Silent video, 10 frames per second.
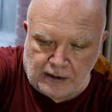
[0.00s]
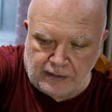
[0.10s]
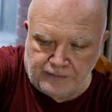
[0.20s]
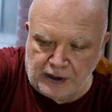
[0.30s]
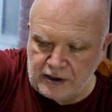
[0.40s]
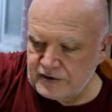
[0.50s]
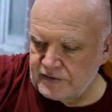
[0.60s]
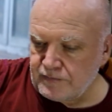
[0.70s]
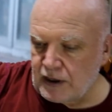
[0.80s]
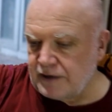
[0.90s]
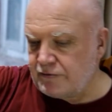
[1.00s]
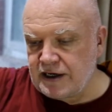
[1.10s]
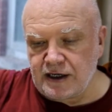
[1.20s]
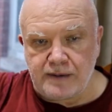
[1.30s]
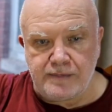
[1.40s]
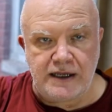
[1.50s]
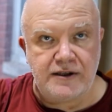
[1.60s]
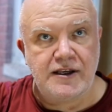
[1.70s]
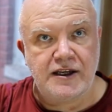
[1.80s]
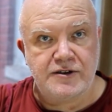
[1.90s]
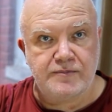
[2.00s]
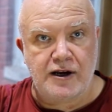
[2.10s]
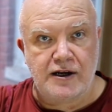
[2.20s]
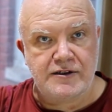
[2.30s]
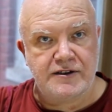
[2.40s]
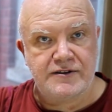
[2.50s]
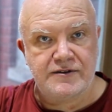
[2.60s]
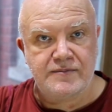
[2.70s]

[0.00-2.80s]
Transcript: part of my regular meditation practice.